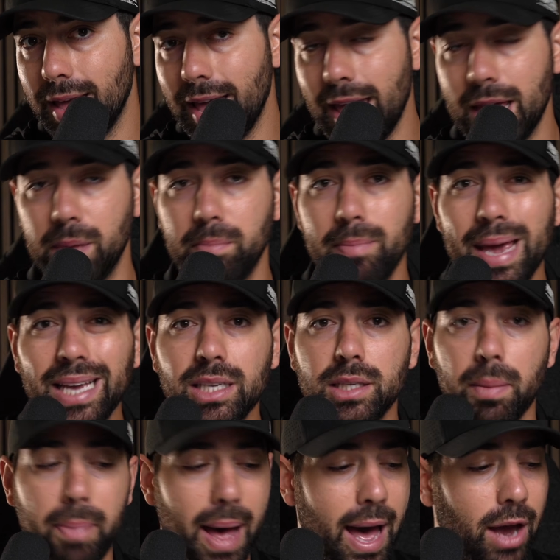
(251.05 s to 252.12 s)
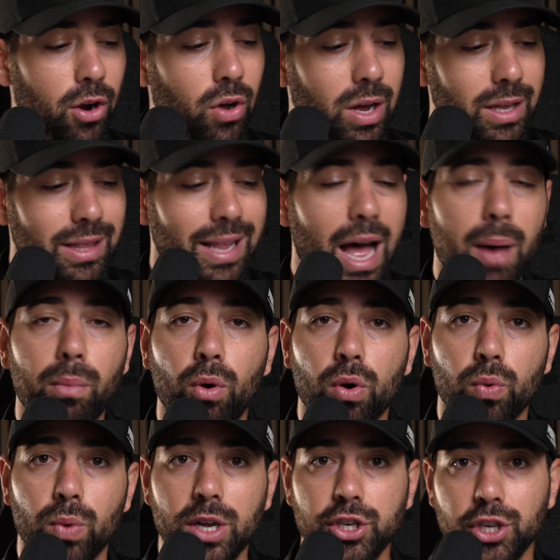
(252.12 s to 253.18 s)
it makes the paddle a lot more
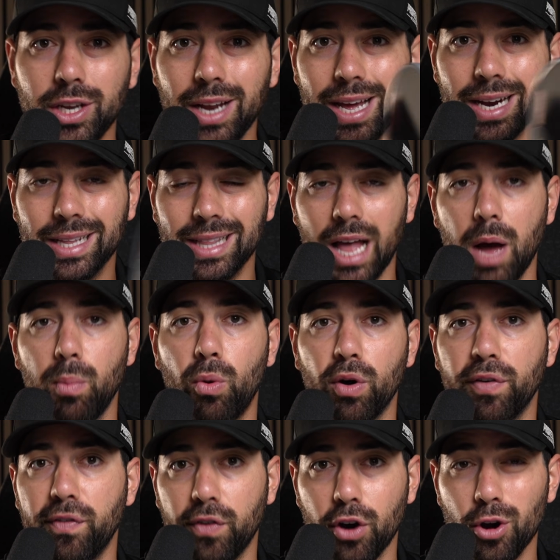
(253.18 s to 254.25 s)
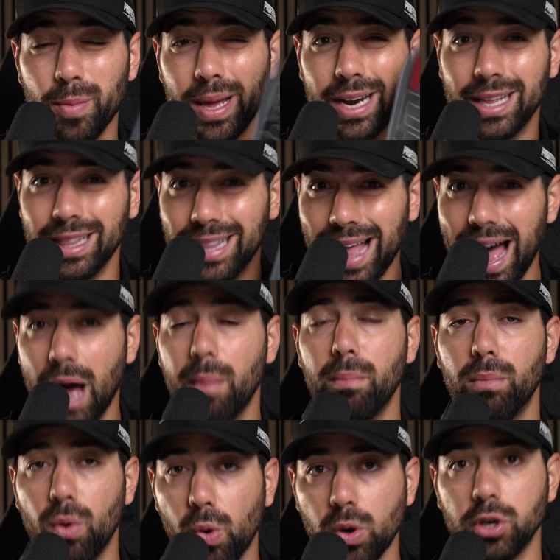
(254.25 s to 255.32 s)
rigid and a lot more firm and a lot
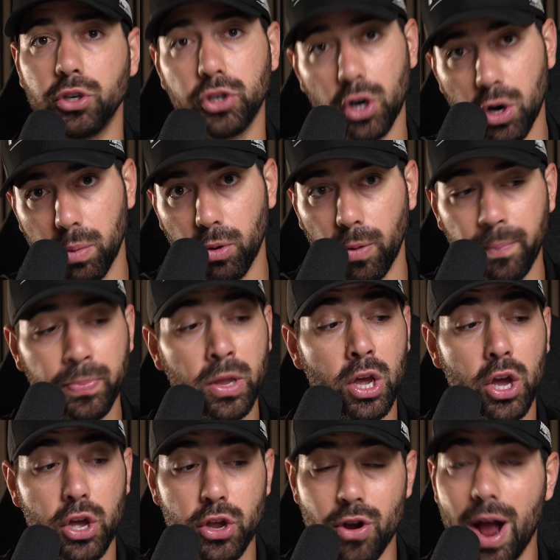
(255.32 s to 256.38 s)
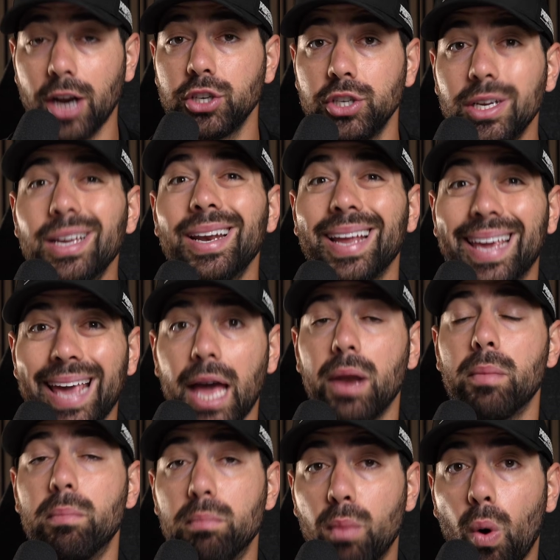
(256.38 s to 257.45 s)
more durable. You're actually gonna
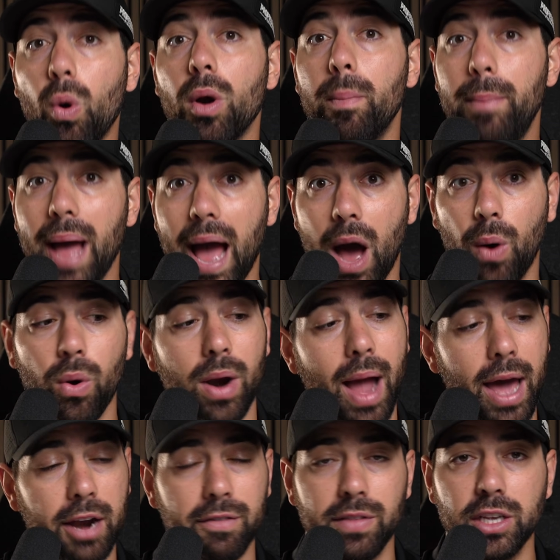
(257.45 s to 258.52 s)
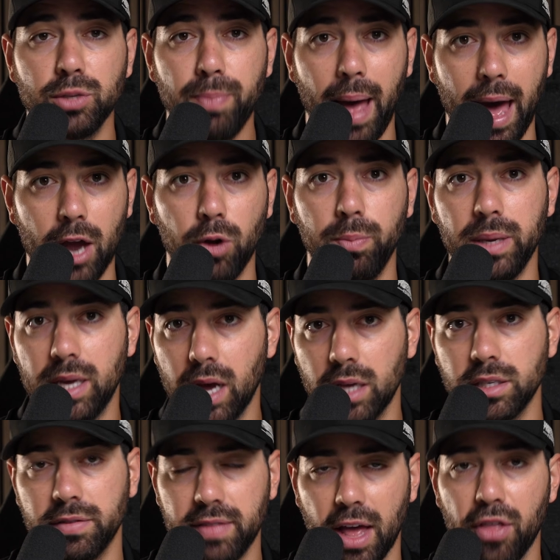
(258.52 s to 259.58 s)
get more power out of this paddle
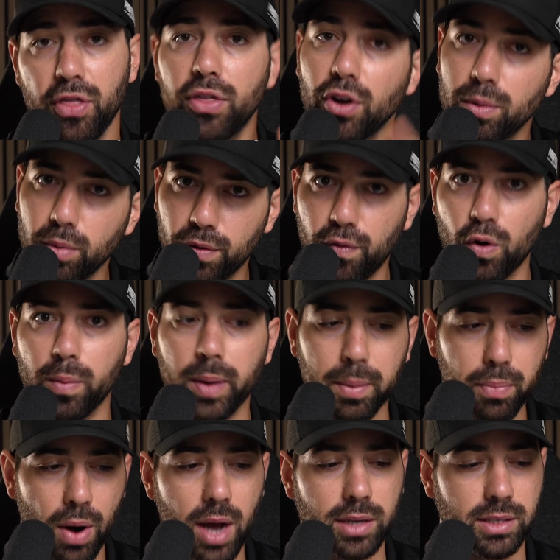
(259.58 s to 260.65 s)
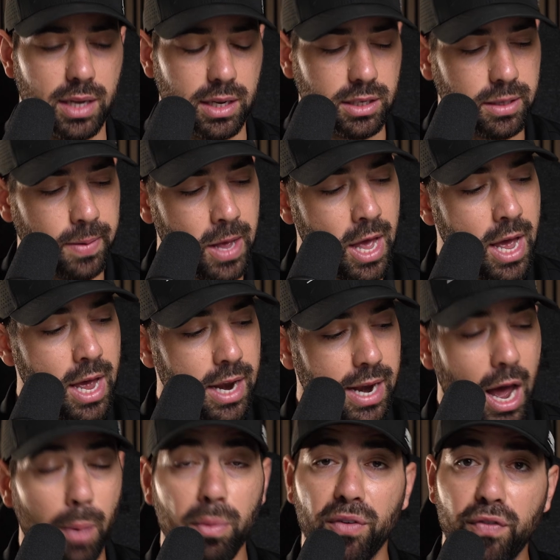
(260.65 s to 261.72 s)
because of that thermoforming process.
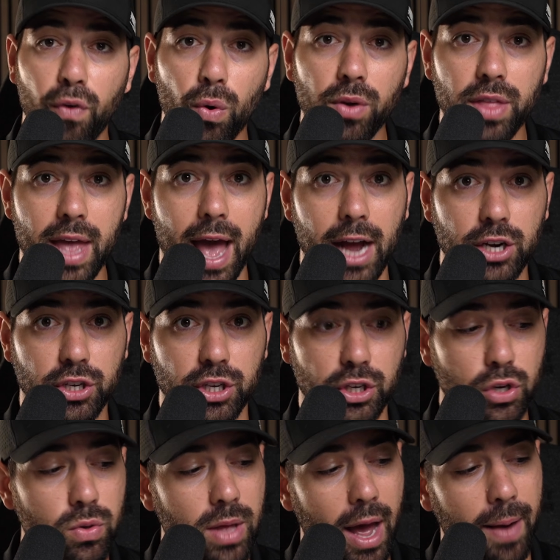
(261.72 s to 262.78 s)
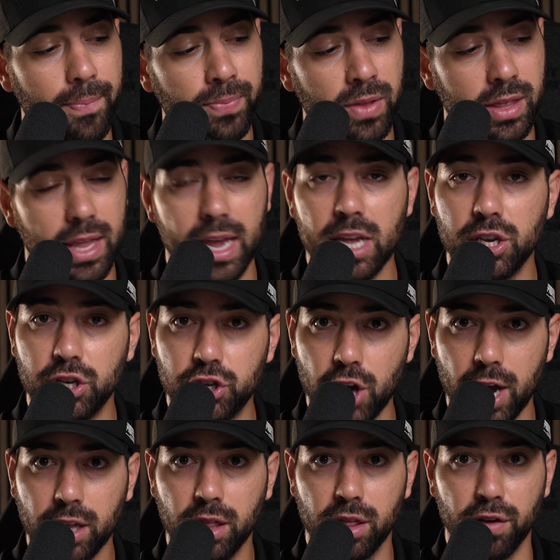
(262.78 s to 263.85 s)
Now, before they actually do that, they
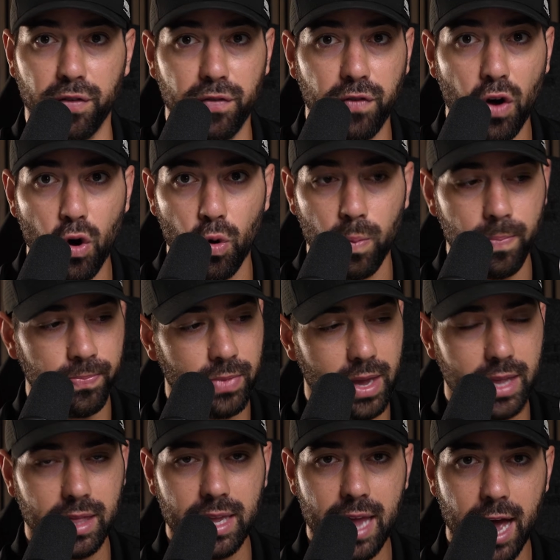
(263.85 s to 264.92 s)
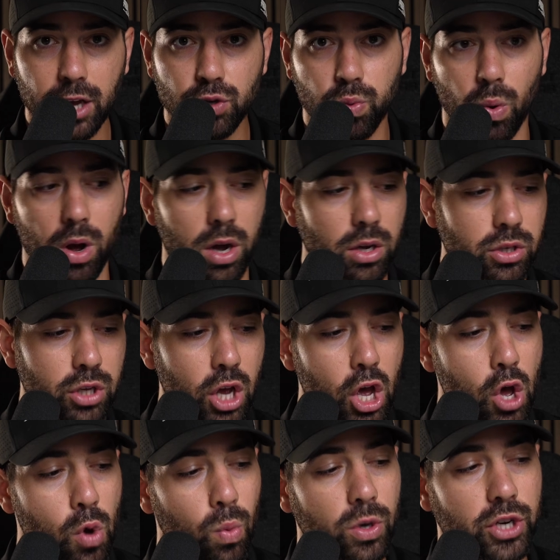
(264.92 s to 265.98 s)
inject the foam in the edge walls,
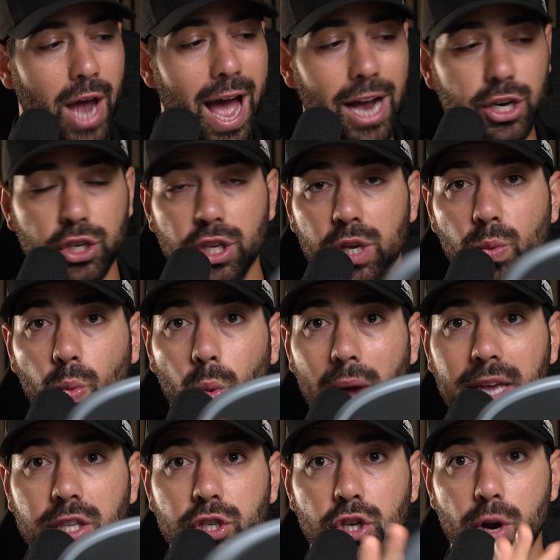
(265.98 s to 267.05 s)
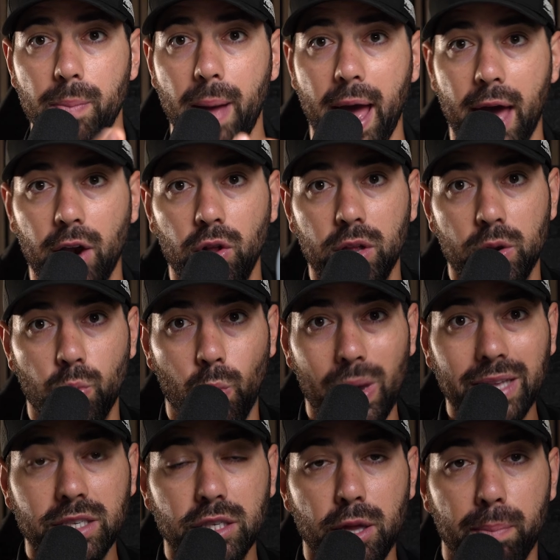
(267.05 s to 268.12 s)
which actually weights your paddle. It
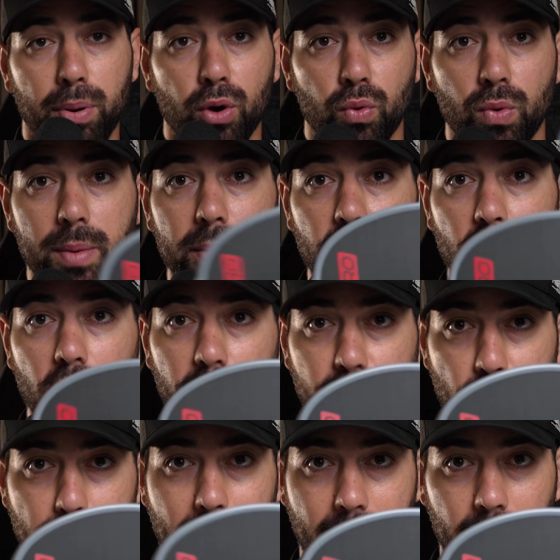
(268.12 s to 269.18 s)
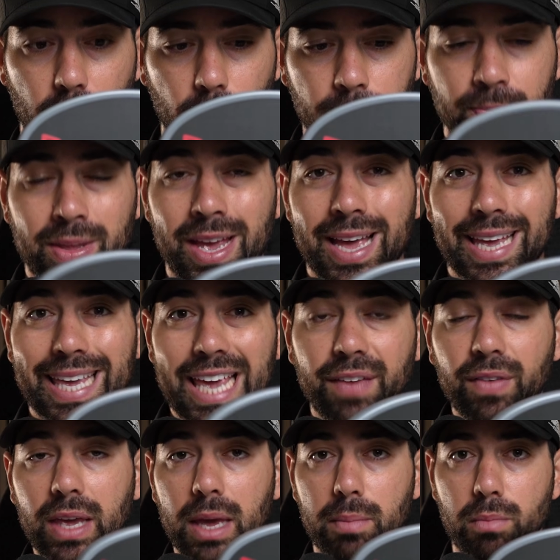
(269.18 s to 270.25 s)
weights the perimeter of your paddle,
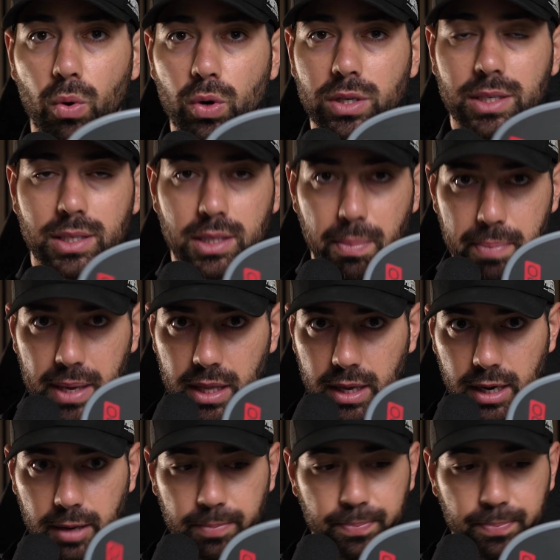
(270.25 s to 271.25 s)
giving it more stability.